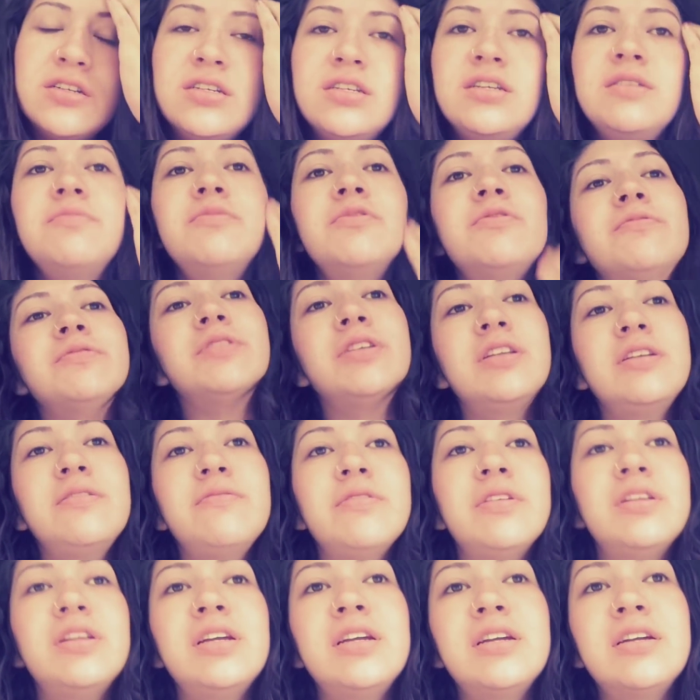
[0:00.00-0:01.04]
seemed
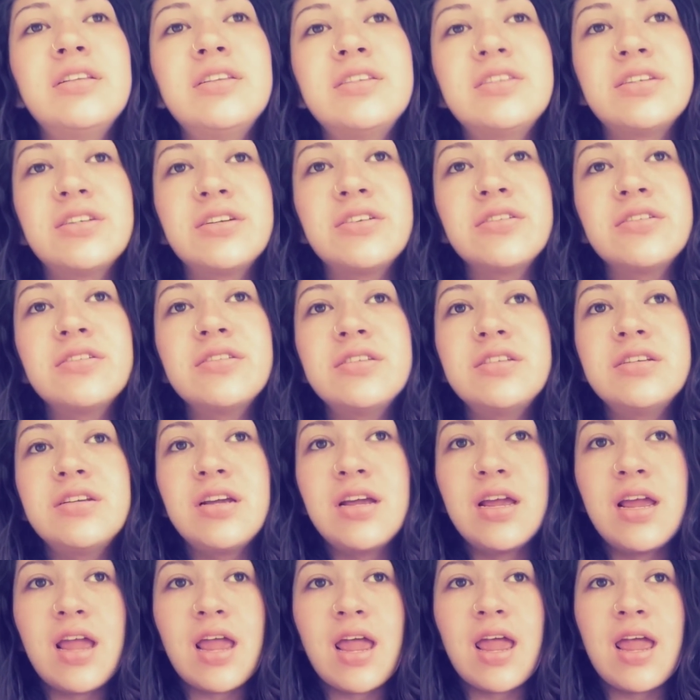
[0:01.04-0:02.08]
really concerned,
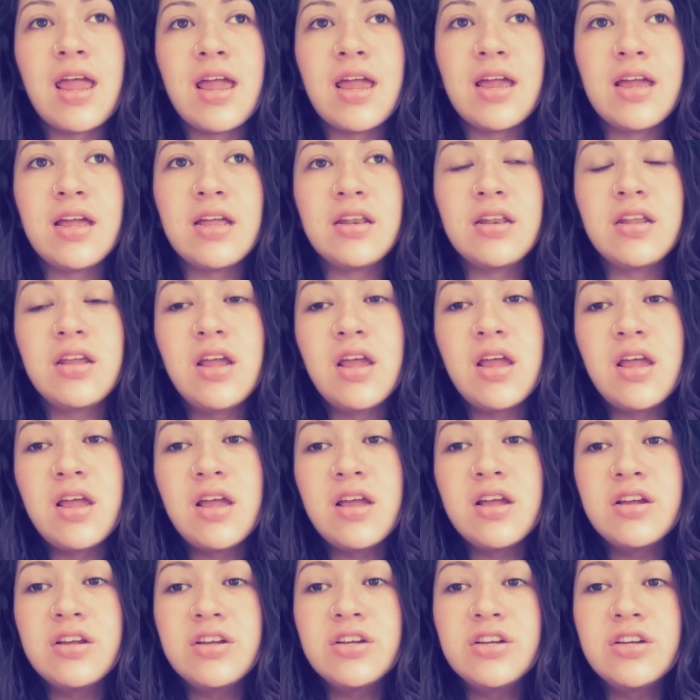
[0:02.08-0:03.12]
and
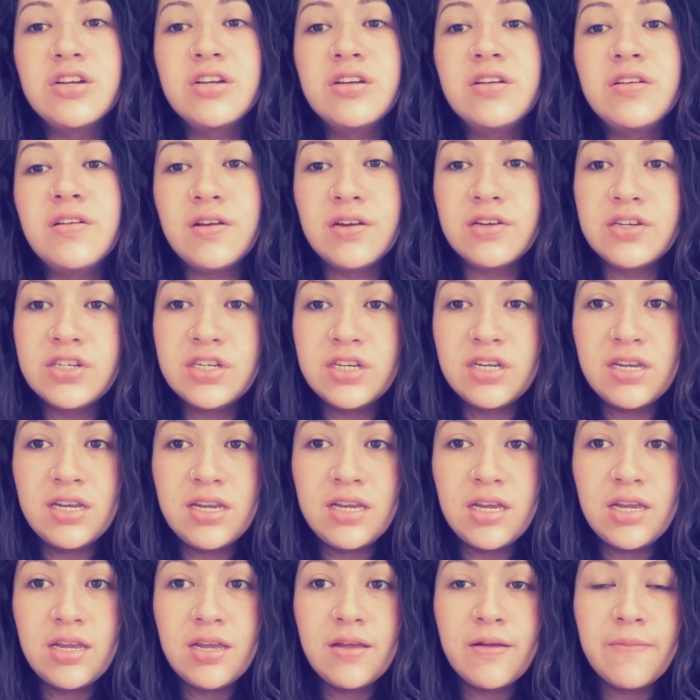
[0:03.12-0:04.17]

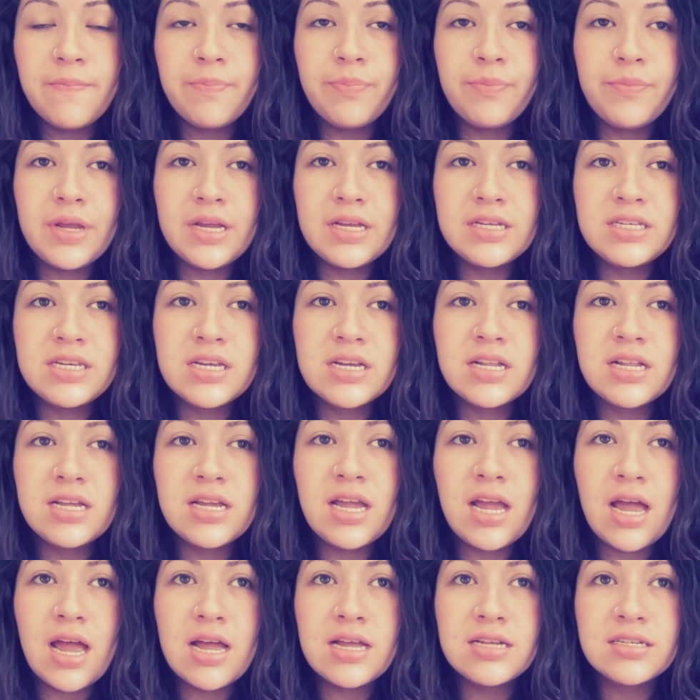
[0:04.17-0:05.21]
she
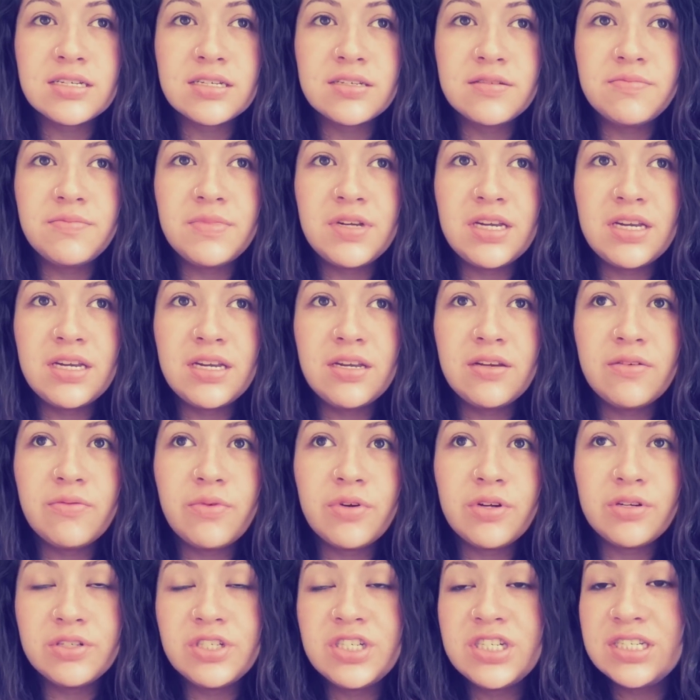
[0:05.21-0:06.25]
basically asked me,
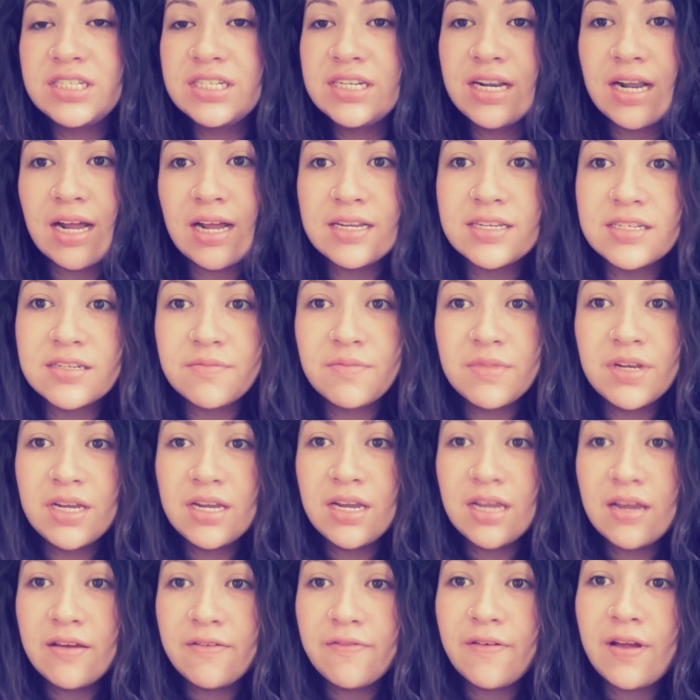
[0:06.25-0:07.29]
well, she did ask
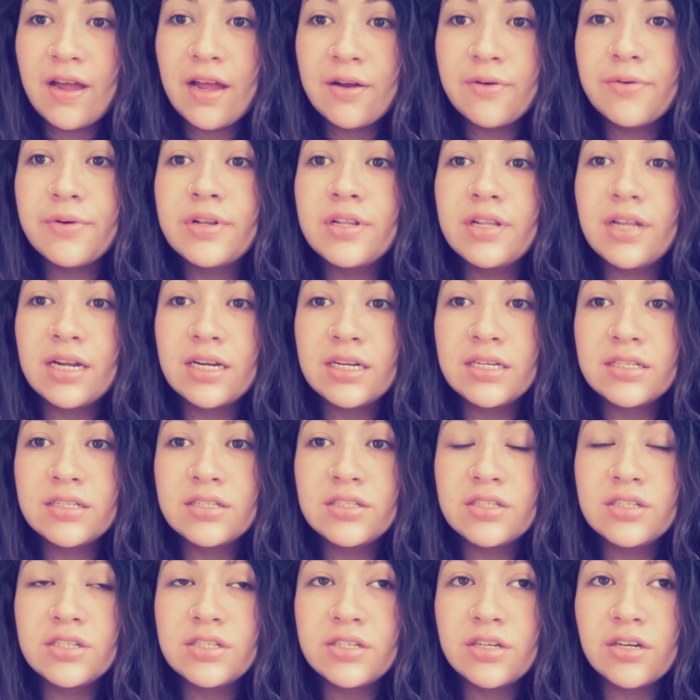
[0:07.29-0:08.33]
me if I would like
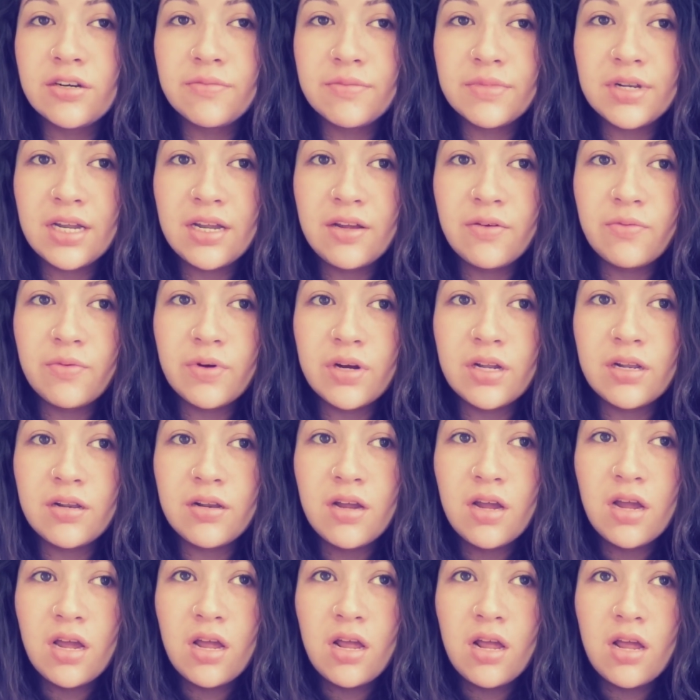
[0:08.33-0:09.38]
to terminate one,
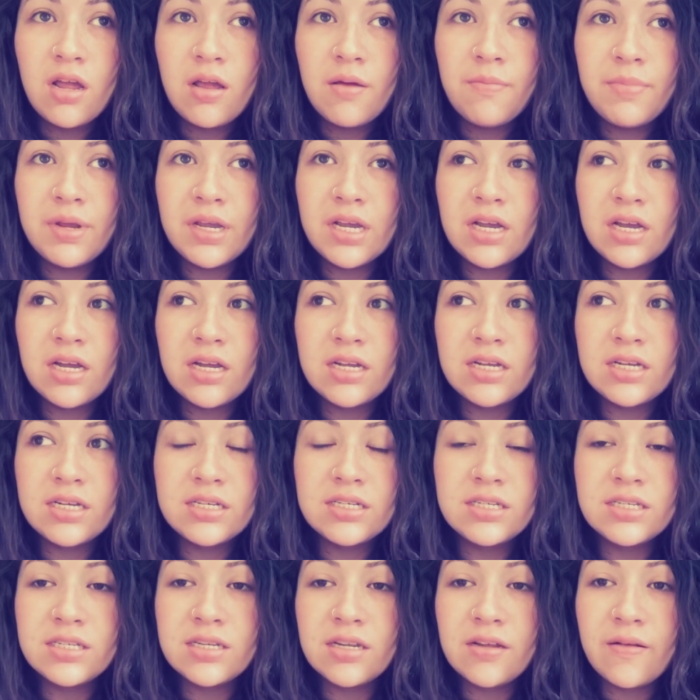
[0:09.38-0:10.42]

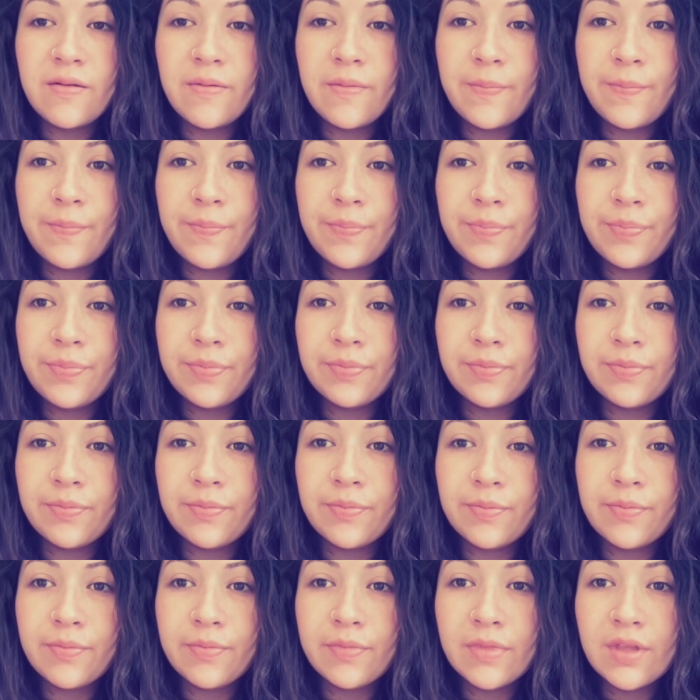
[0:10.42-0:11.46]
because
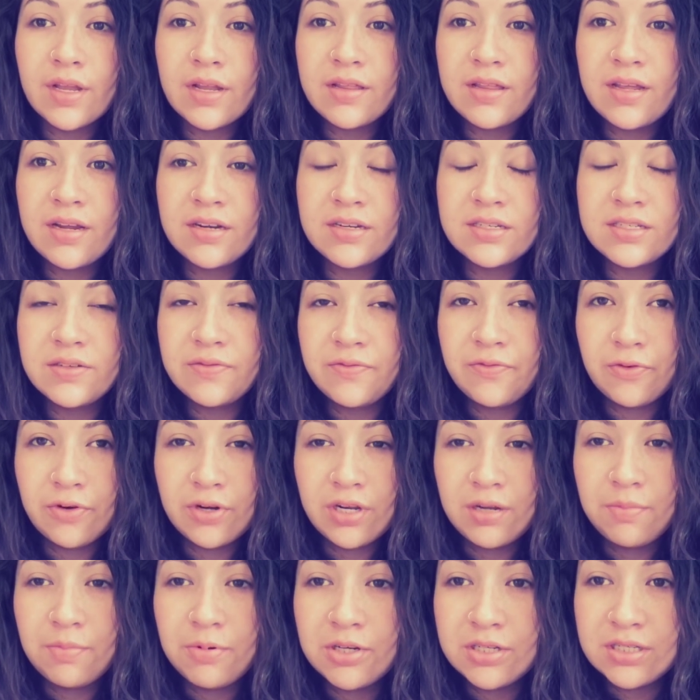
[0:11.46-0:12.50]
there's a
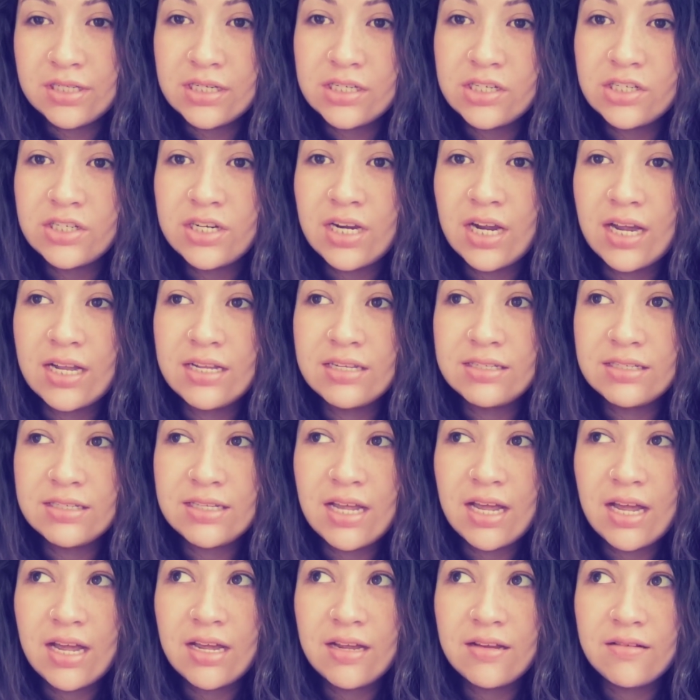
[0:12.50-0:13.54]
40% chance
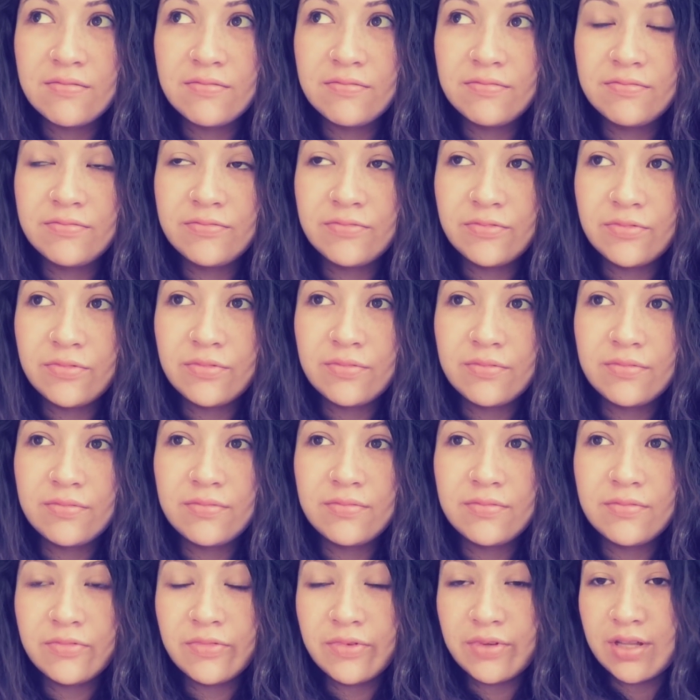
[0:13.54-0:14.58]
that
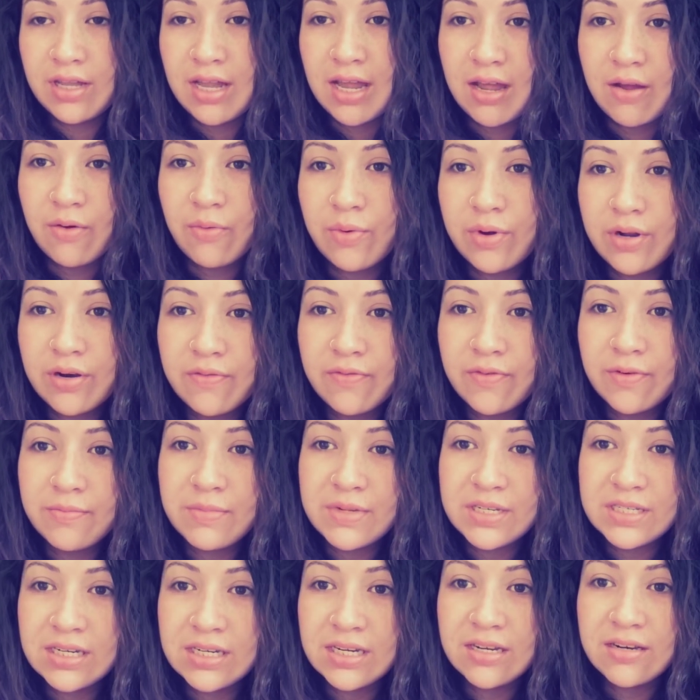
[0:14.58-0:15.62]
one of them
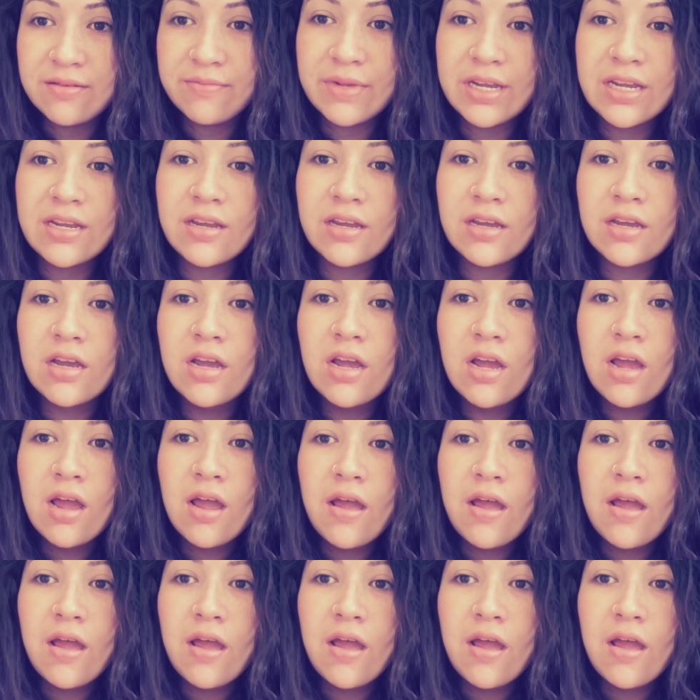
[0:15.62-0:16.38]
going to make it.